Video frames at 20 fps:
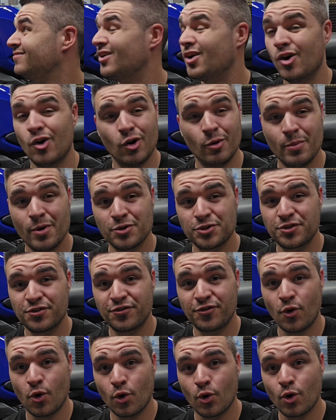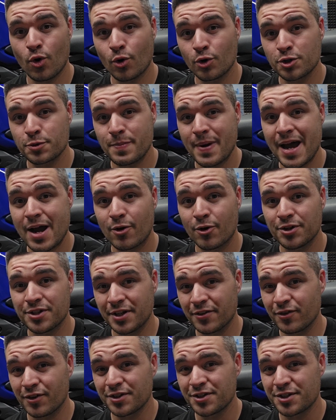almost 4 horsepower
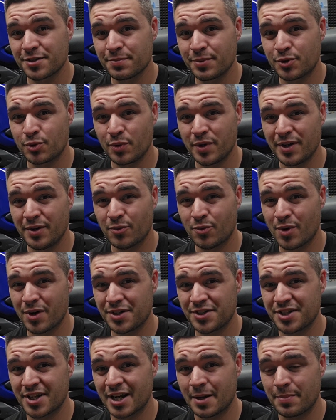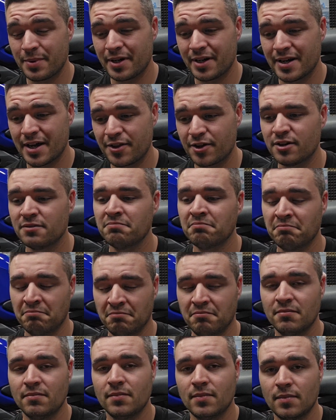difference between one setup and another,
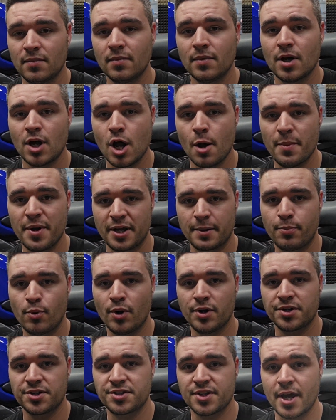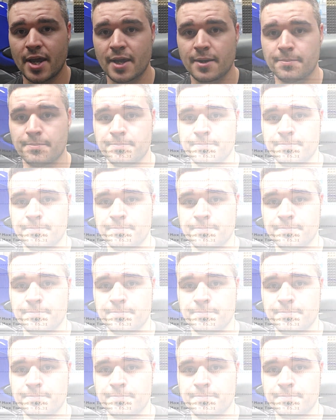I'll make a point to say it.